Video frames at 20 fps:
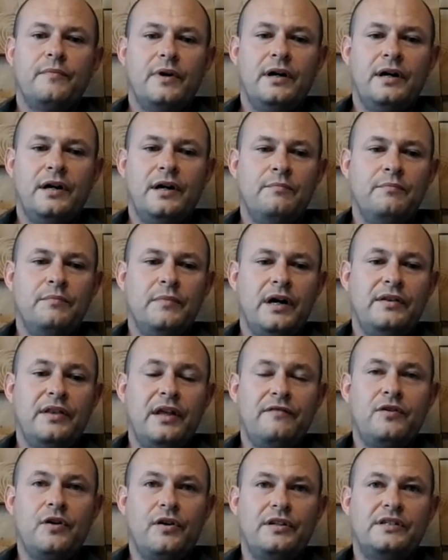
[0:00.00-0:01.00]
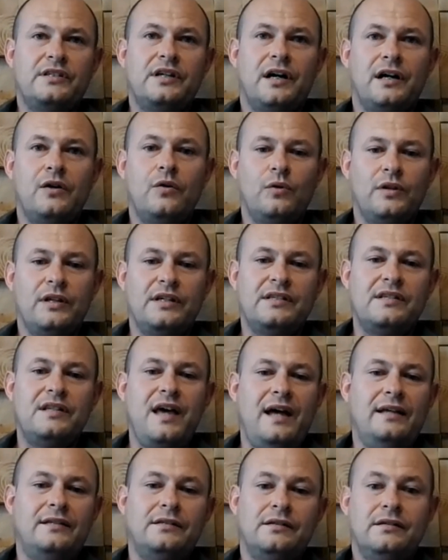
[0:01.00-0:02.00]
And they've got to tie all this
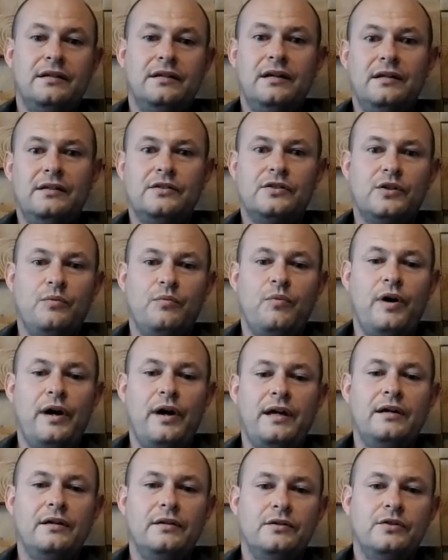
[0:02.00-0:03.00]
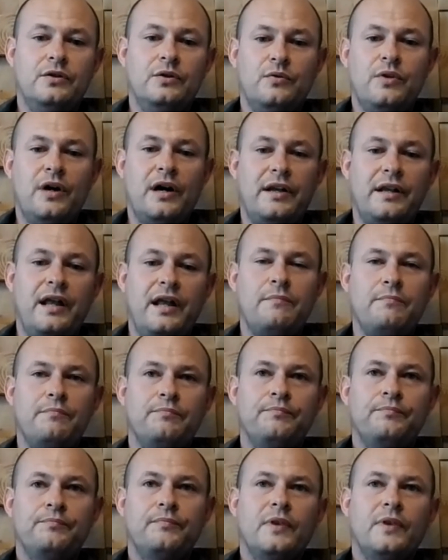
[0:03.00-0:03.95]
debt in some way to that name.